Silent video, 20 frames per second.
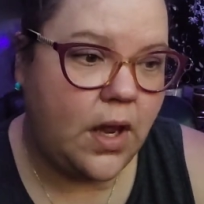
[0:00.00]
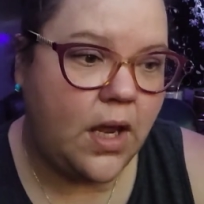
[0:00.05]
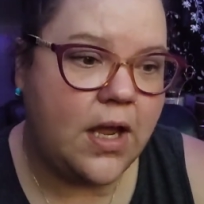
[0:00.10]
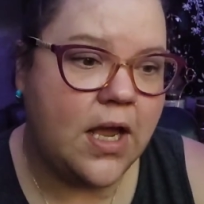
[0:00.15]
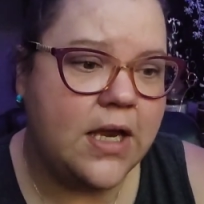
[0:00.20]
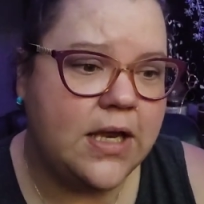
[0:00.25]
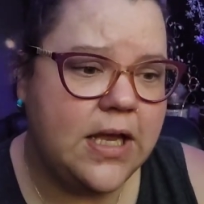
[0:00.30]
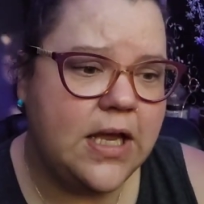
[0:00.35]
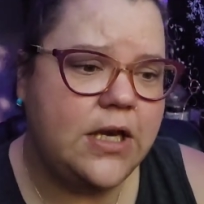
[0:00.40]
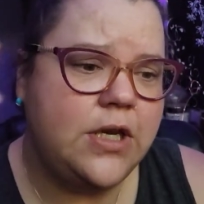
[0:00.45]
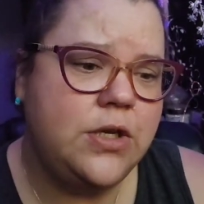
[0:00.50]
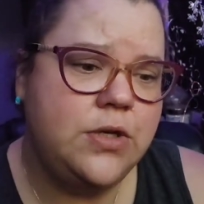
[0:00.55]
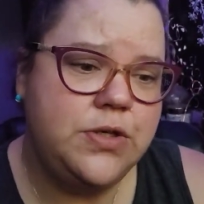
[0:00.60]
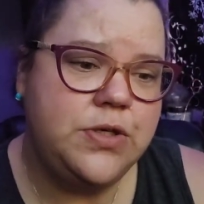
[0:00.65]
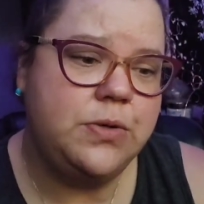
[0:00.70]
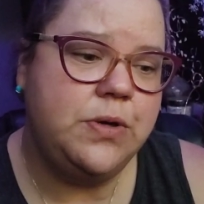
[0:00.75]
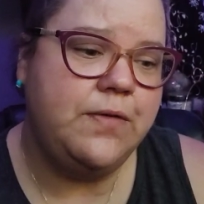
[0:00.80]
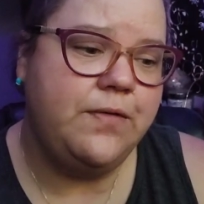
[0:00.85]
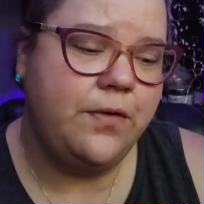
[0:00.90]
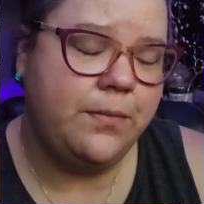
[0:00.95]
And can you
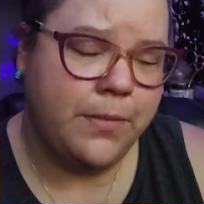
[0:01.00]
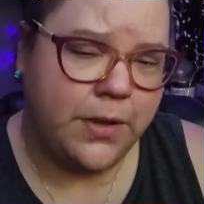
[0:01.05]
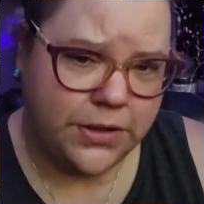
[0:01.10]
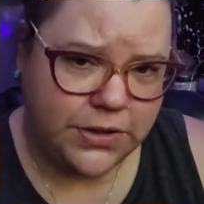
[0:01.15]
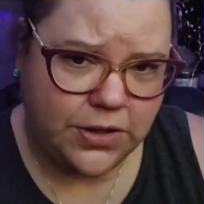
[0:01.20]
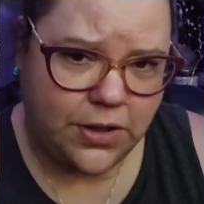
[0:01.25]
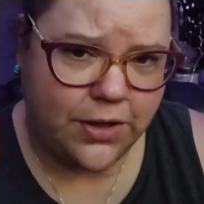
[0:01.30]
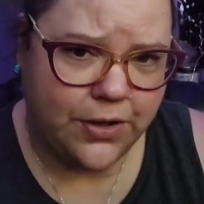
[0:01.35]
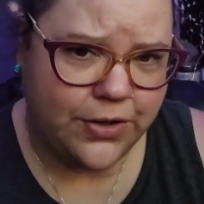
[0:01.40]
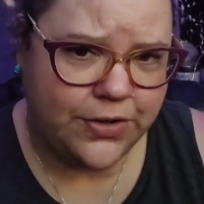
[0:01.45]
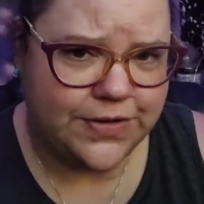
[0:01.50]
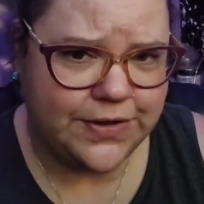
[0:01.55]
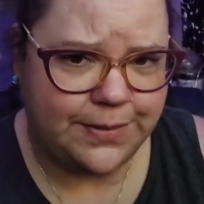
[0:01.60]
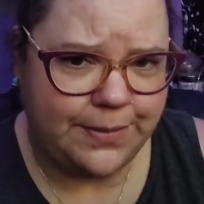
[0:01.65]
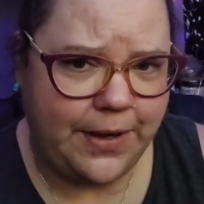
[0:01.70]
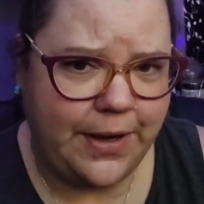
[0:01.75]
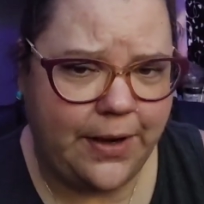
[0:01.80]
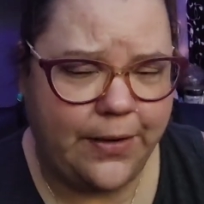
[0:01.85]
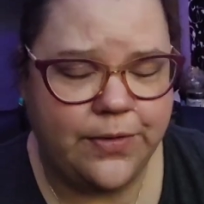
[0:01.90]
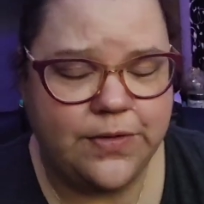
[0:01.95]
do it for my daughter
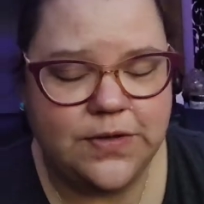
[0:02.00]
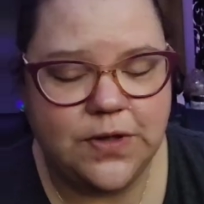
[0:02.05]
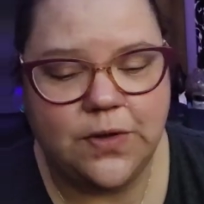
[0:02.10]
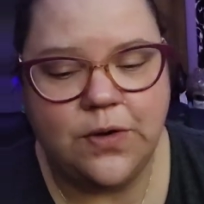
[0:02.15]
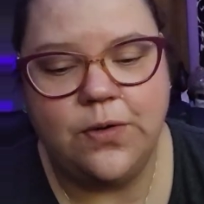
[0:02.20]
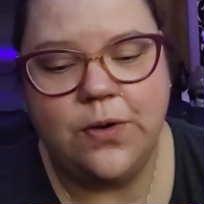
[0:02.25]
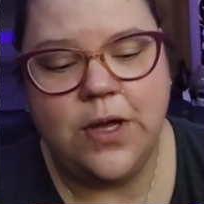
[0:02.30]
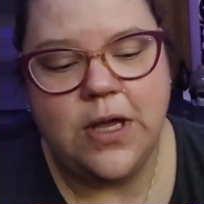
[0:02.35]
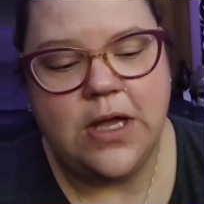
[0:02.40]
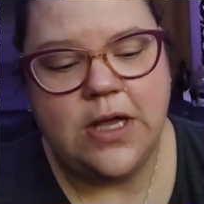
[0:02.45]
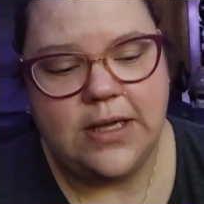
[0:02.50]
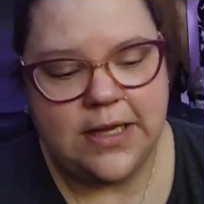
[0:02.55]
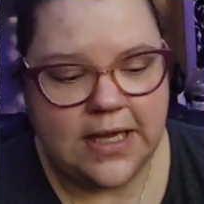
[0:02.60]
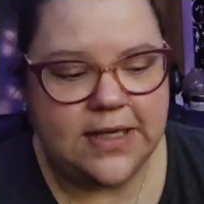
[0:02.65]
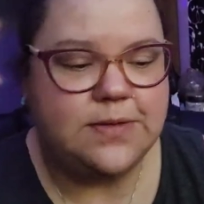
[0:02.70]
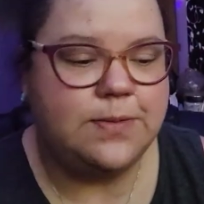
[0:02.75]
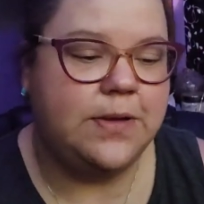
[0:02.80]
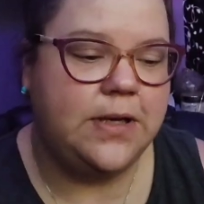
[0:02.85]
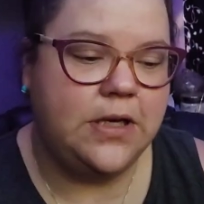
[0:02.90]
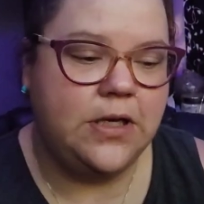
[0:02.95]
somehow? So
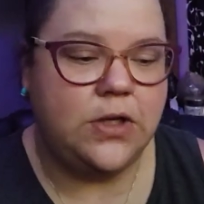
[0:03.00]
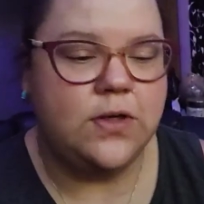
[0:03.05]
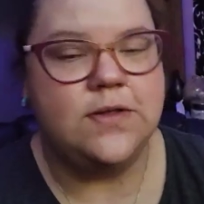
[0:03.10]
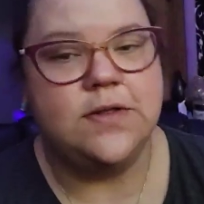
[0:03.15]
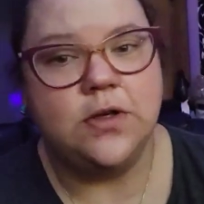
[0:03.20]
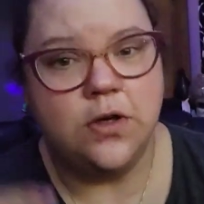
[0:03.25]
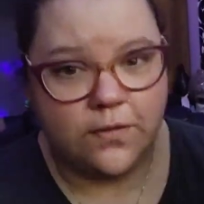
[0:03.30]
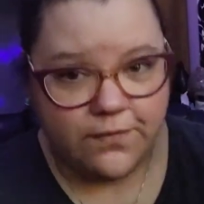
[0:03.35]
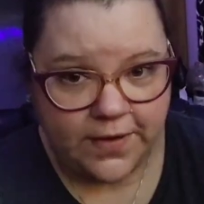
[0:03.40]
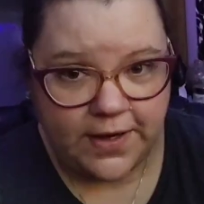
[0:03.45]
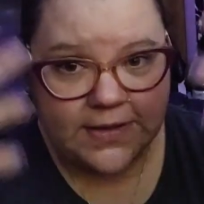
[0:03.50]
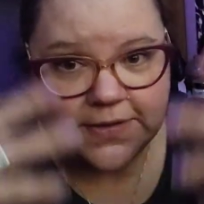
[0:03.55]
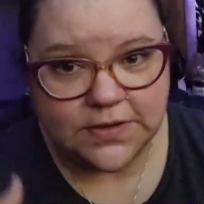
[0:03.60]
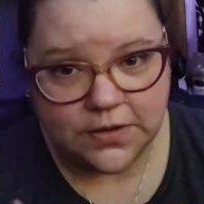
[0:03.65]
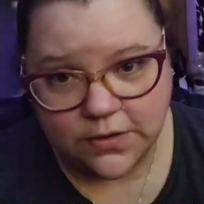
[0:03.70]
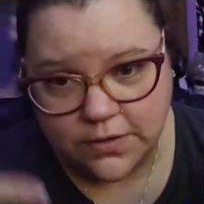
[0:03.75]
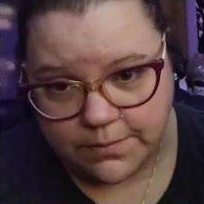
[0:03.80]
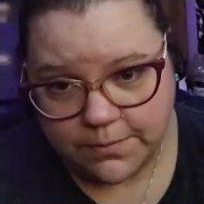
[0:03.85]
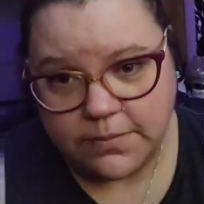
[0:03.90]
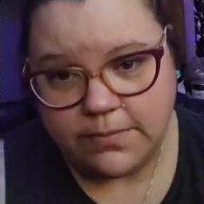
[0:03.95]
yes, we can use your
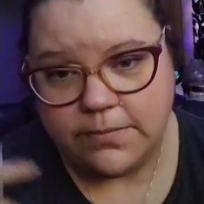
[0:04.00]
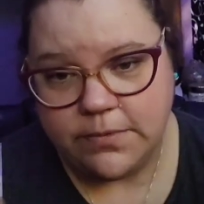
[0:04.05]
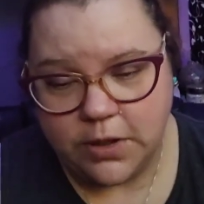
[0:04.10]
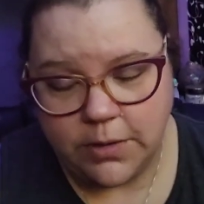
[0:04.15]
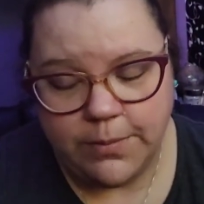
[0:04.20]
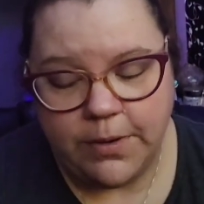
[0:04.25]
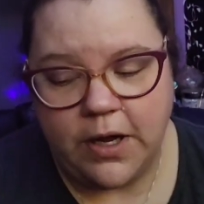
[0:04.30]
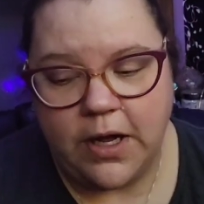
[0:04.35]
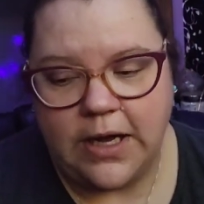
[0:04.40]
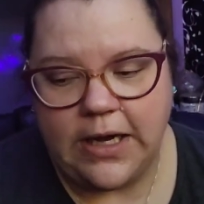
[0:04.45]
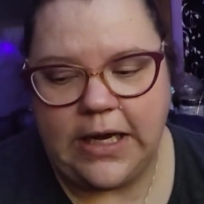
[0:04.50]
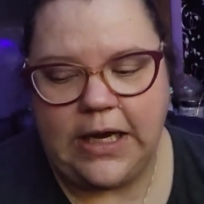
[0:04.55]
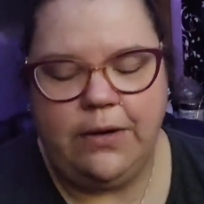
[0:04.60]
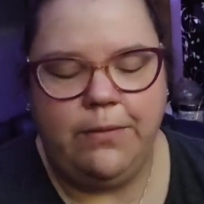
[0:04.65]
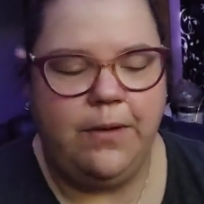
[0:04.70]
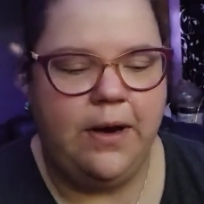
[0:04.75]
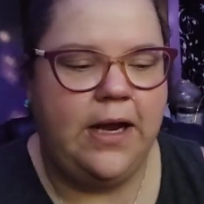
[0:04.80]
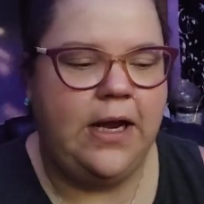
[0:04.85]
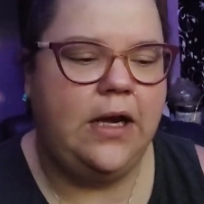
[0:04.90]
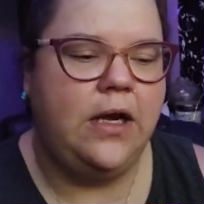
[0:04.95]
vessel, your body,
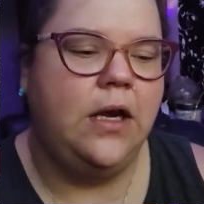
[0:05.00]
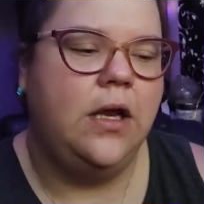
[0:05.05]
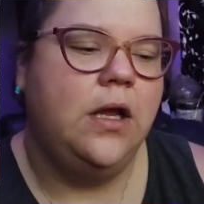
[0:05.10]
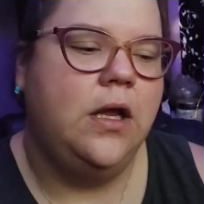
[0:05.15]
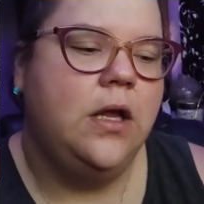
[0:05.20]
right?